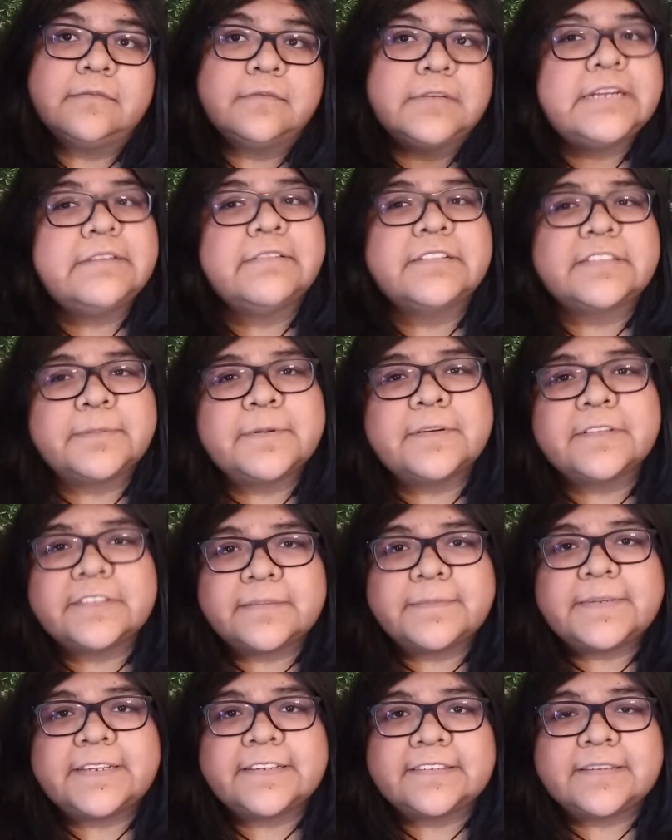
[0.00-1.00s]
It was supposed
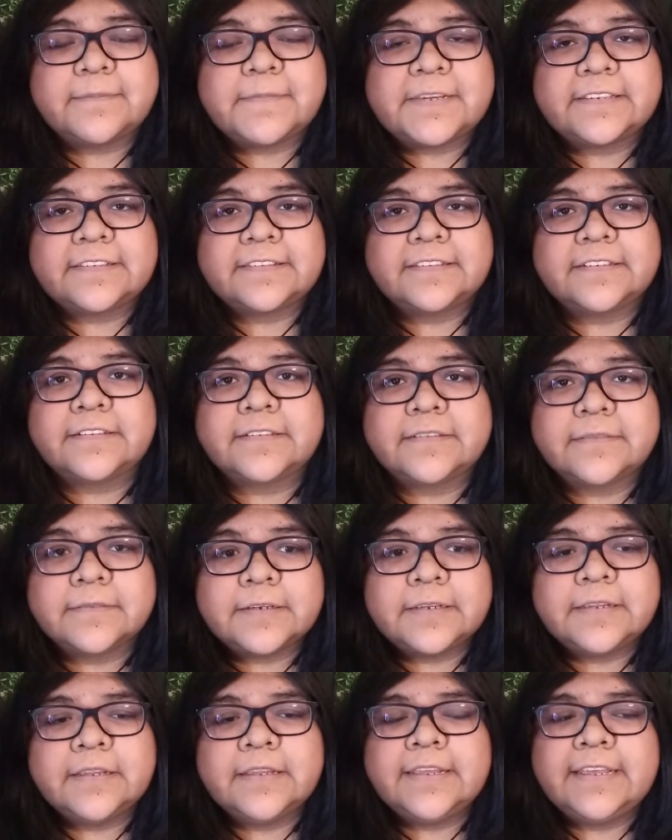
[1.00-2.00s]
to be a semester.
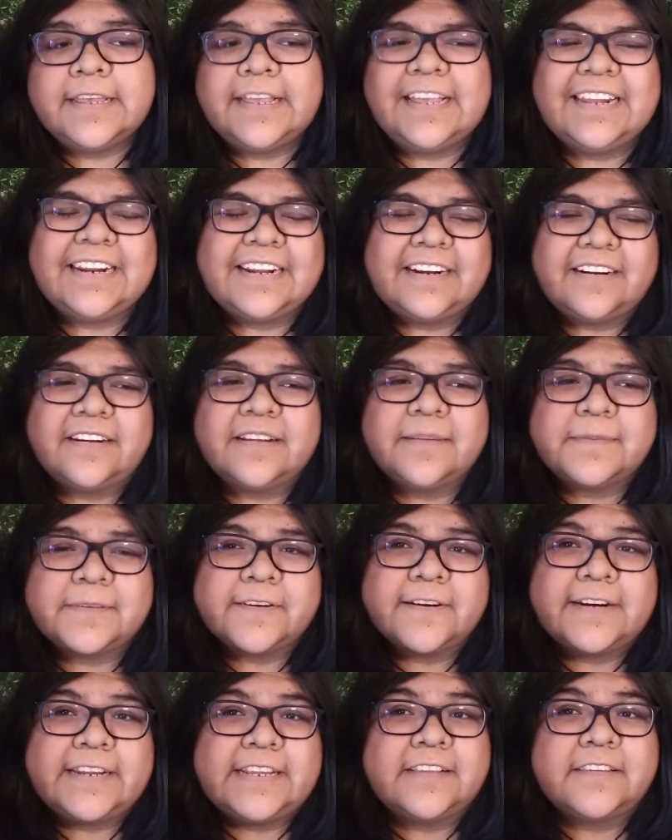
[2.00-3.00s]
It ended up
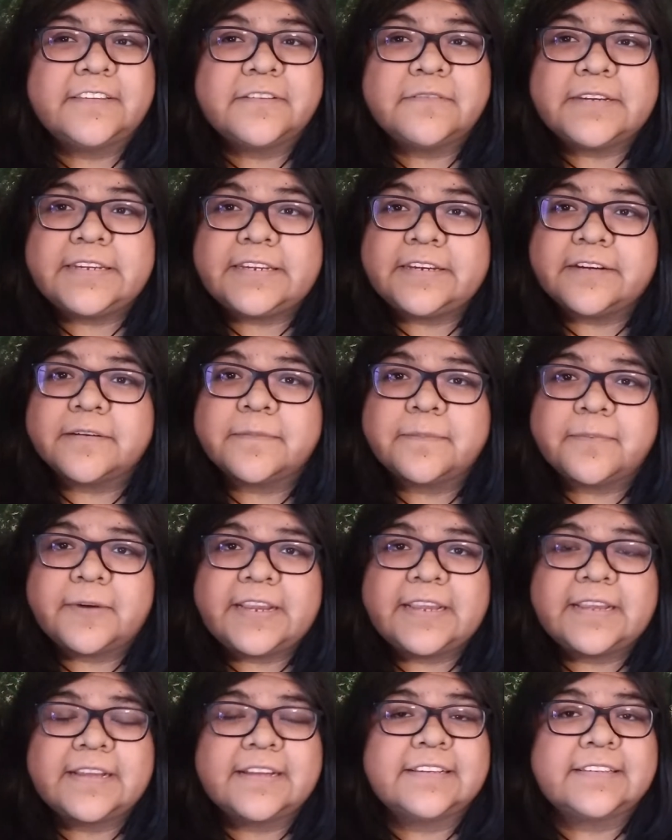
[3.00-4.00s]
turning into a year
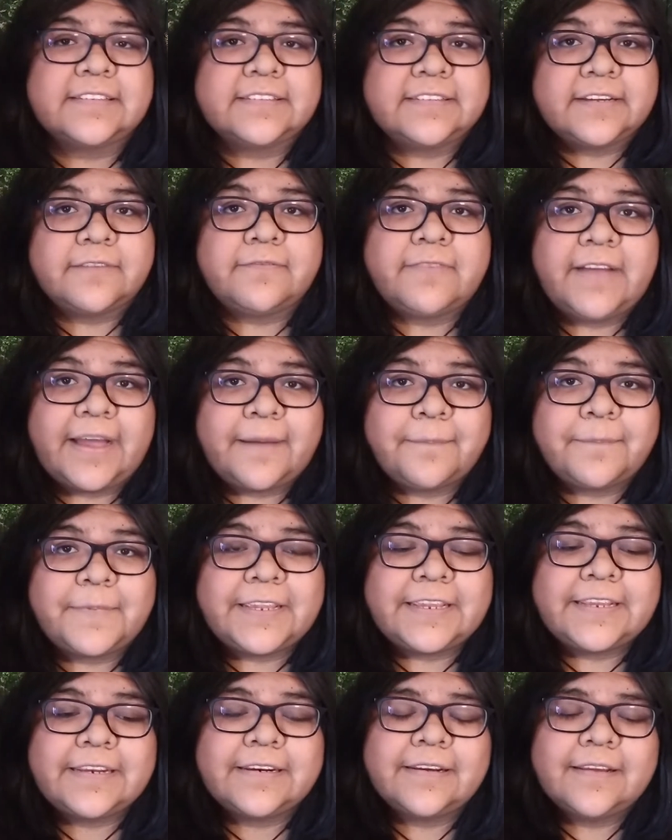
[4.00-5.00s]
break because stuff
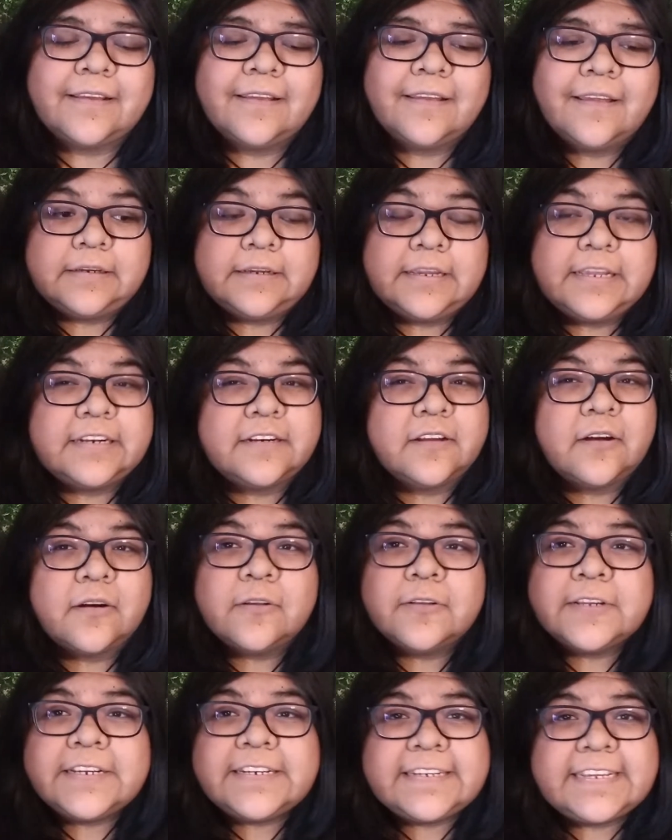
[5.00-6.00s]
happened. And the
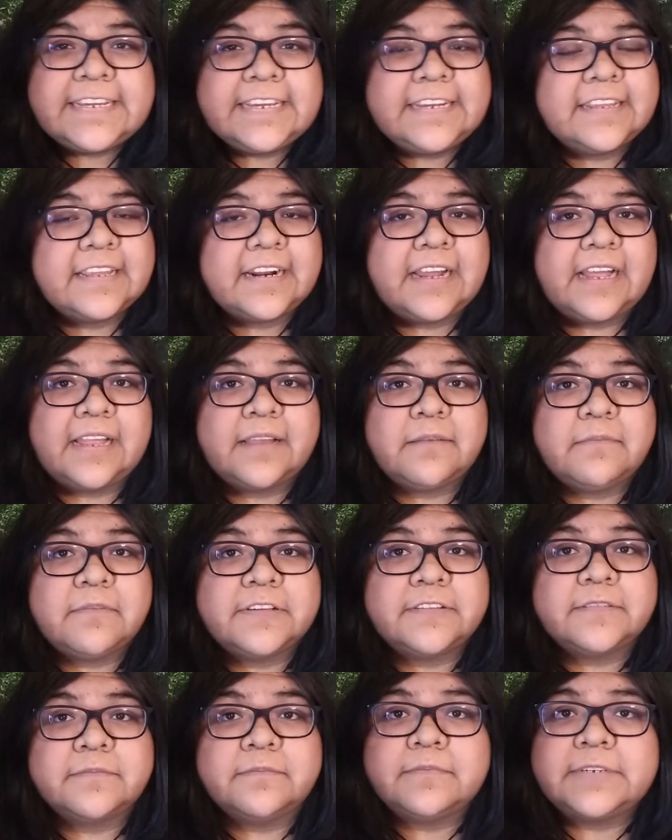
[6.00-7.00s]
only thing that I
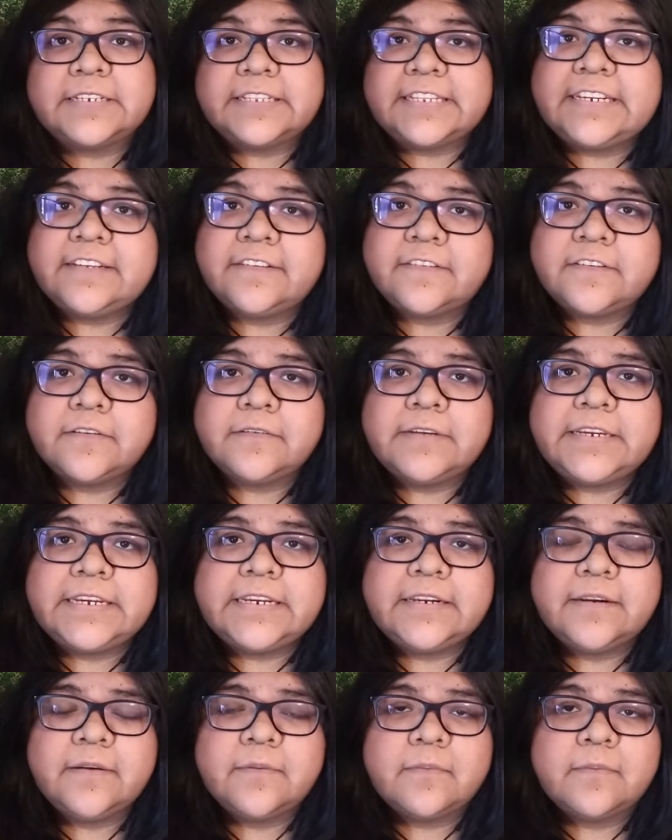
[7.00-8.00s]
was really
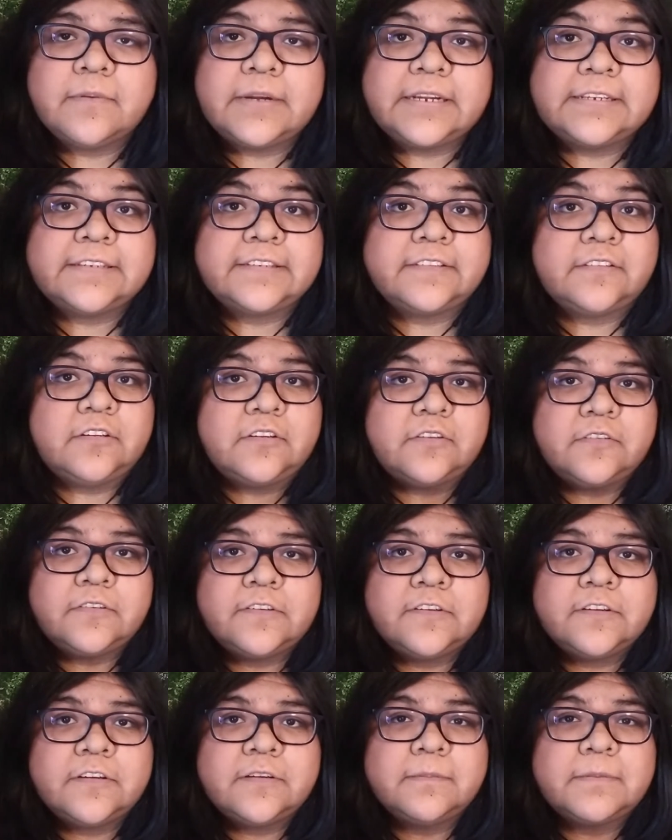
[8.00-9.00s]
doing was
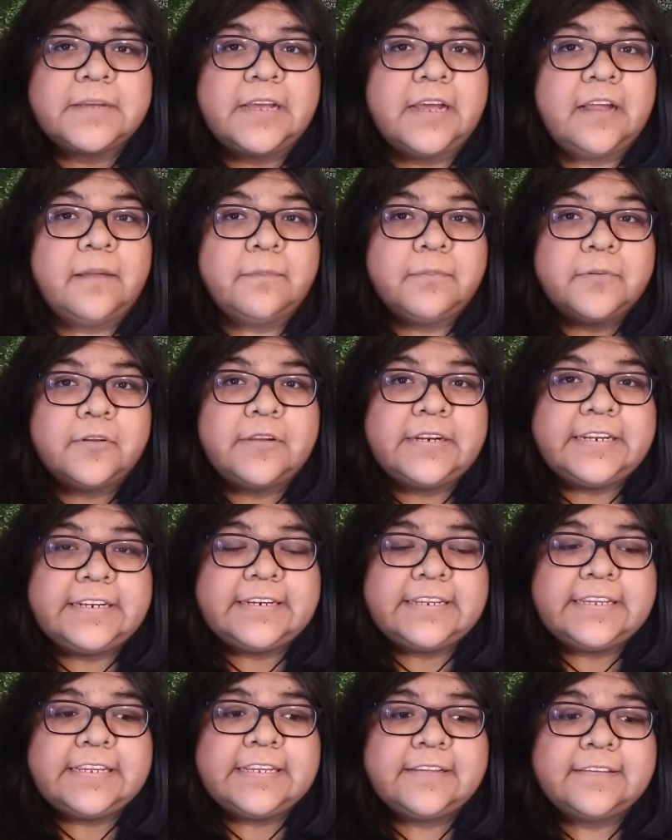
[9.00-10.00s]
YouTube uploading
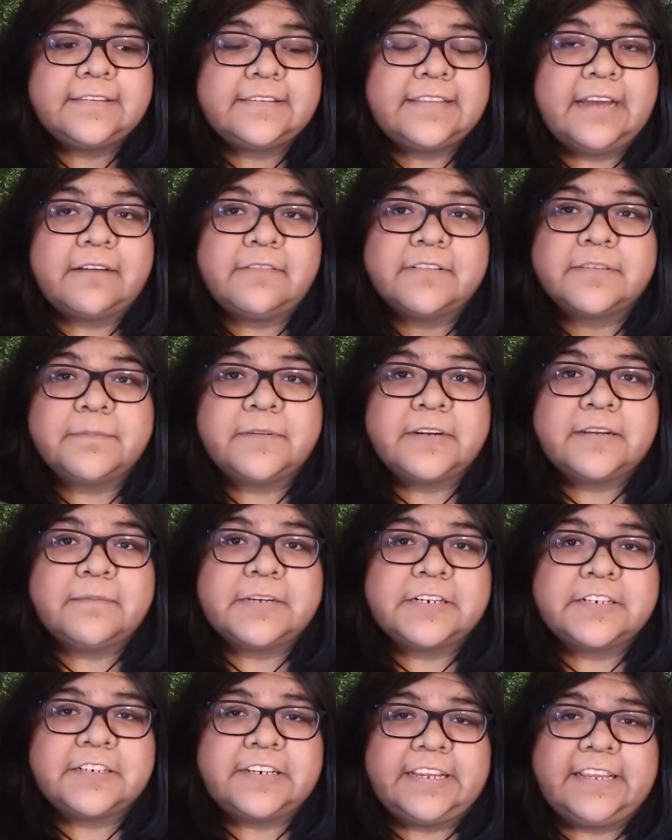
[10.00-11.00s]
things. That was pretty
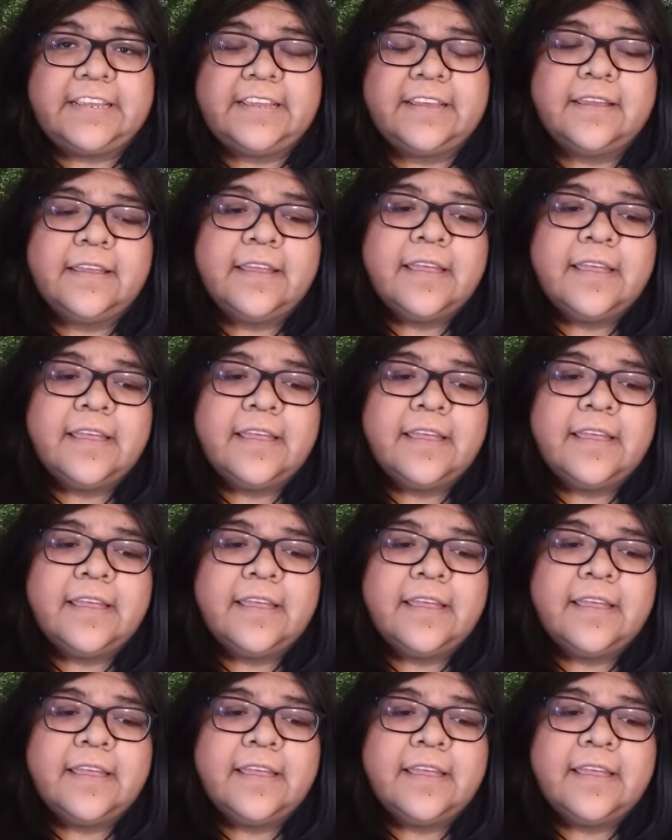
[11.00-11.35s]
much it.